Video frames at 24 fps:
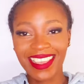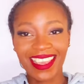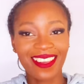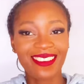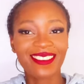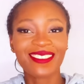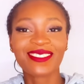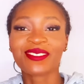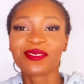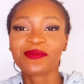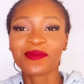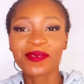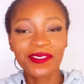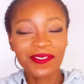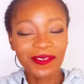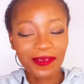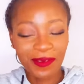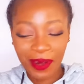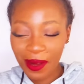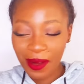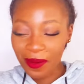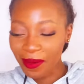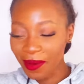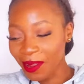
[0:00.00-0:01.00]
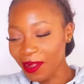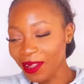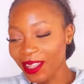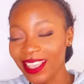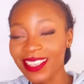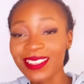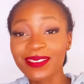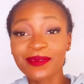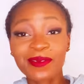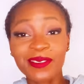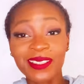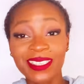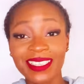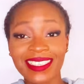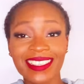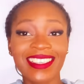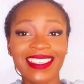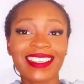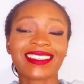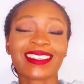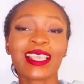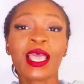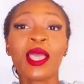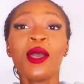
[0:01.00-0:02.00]
Like, I got something from Gabriel. Guess what
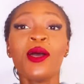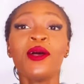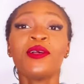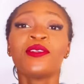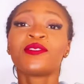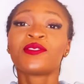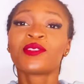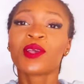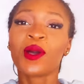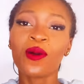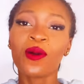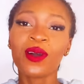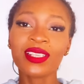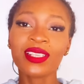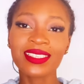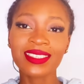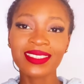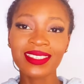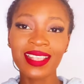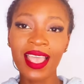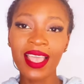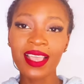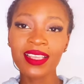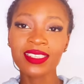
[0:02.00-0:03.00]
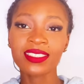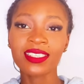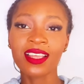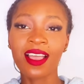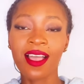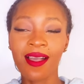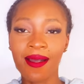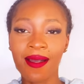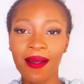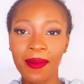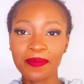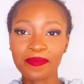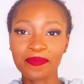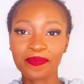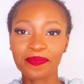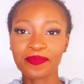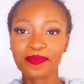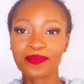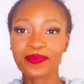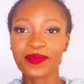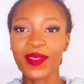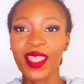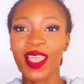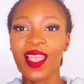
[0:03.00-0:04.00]
it is. Someone said,
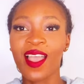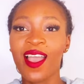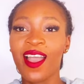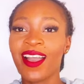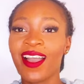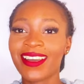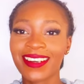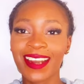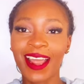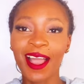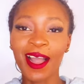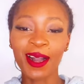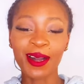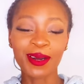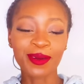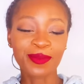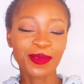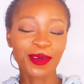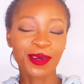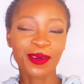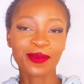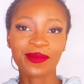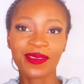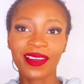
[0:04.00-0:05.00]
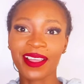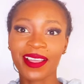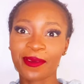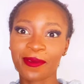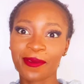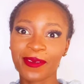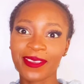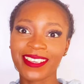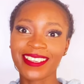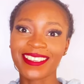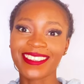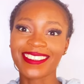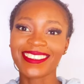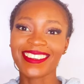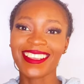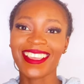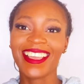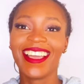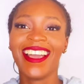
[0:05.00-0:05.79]
an album, I wish.